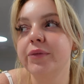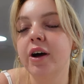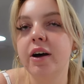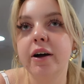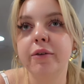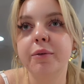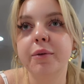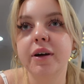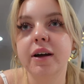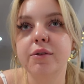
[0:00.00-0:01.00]

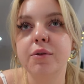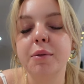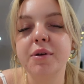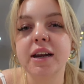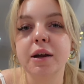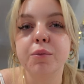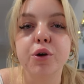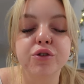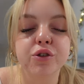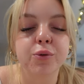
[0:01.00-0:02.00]
I remember getting
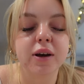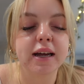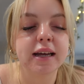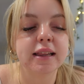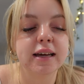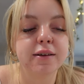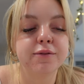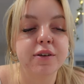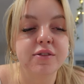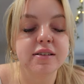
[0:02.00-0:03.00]
emotional when I hit like
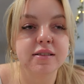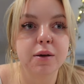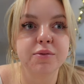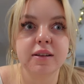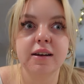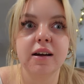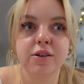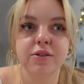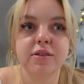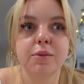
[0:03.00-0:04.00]
50 subs, and then
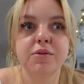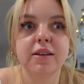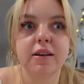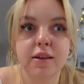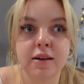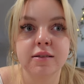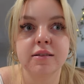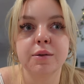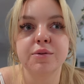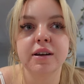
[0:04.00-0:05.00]
100 subs, and then 1,000
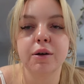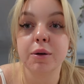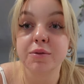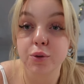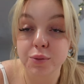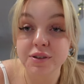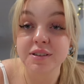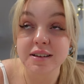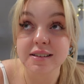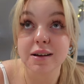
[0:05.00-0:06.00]
subs, and now we're up to almost
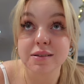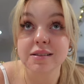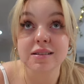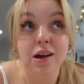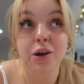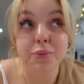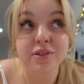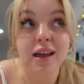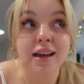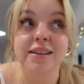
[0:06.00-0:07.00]
6,000
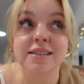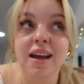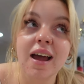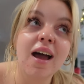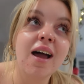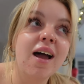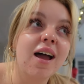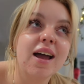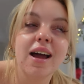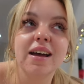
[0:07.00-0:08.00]
subs, and
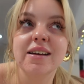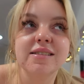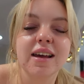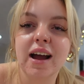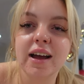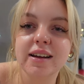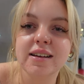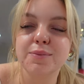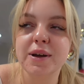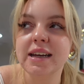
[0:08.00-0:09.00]
it's like
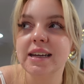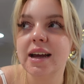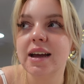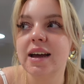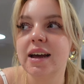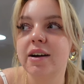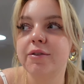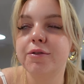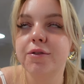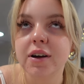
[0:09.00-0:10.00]
it's been a year, and
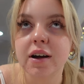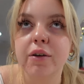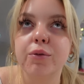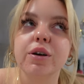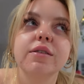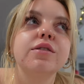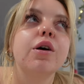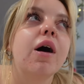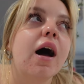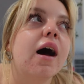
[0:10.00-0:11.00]
I've worked
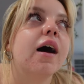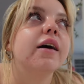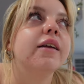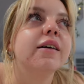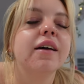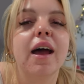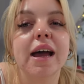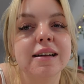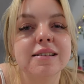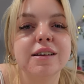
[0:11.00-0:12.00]
so hard,
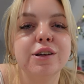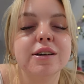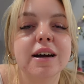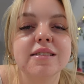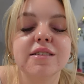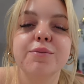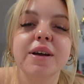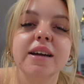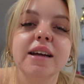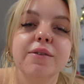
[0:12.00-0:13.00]
and you guys have
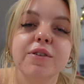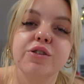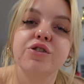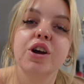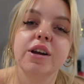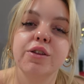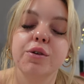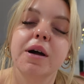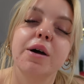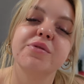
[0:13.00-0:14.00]
been here for the journey through
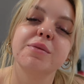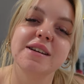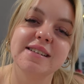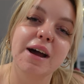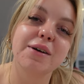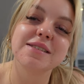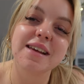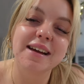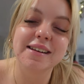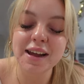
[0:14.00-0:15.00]
my ups and my downs
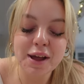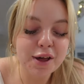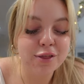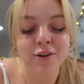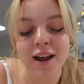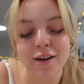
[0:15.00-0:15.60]
and through